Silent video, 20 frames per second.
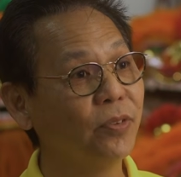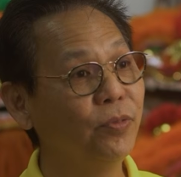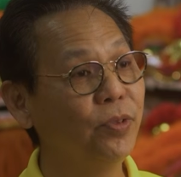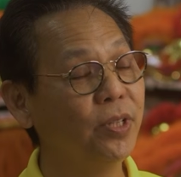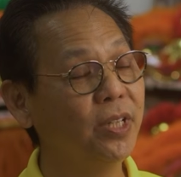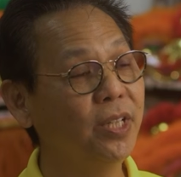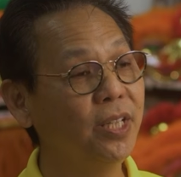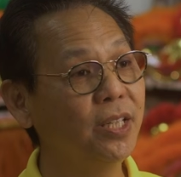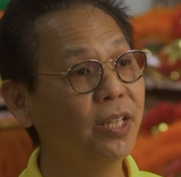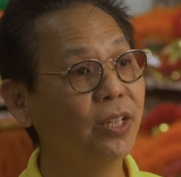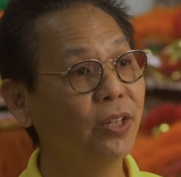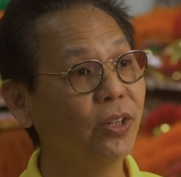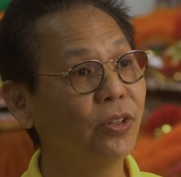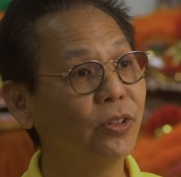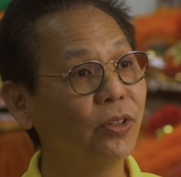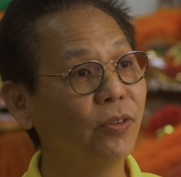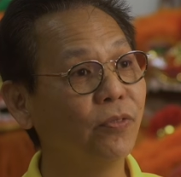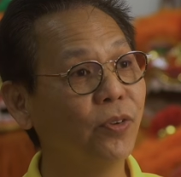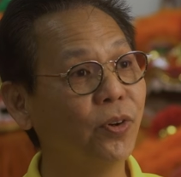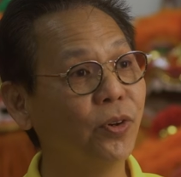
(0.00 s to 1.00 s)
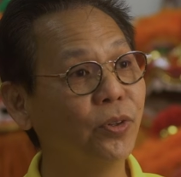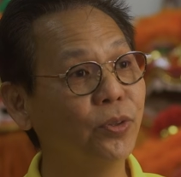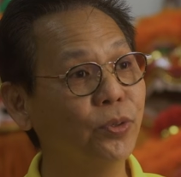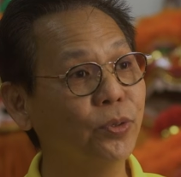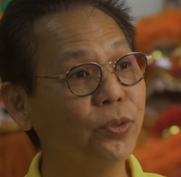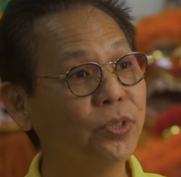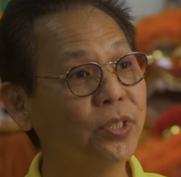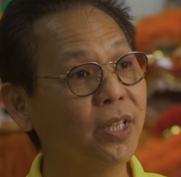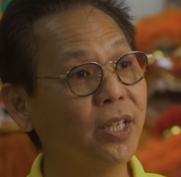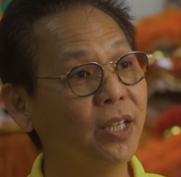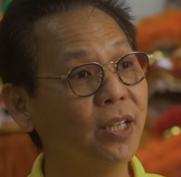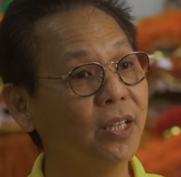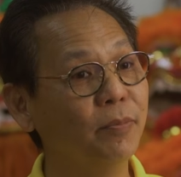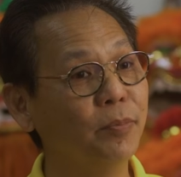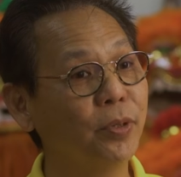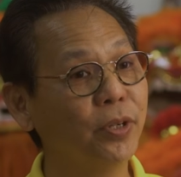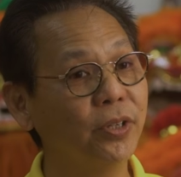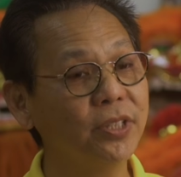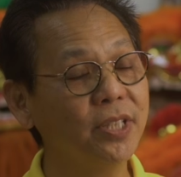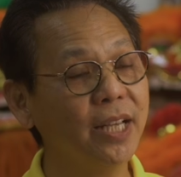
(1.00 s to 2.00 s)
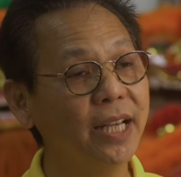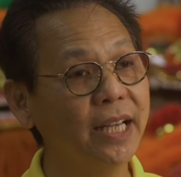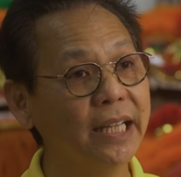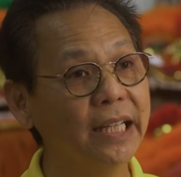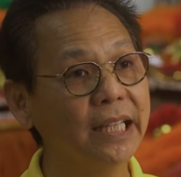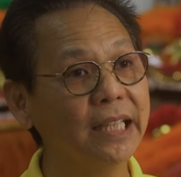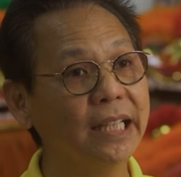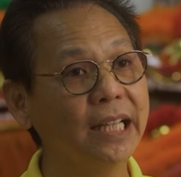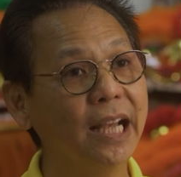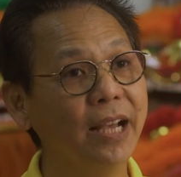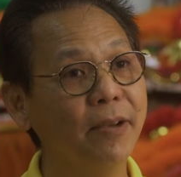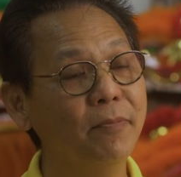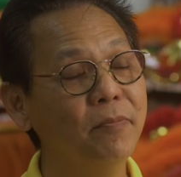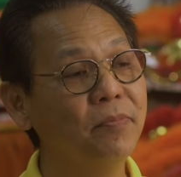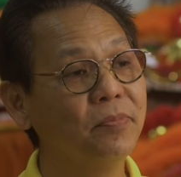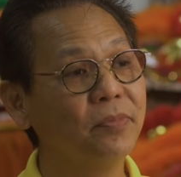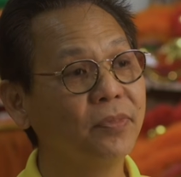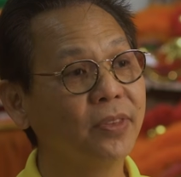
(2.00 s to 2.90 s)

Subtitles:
We did a lot of all those because at that time,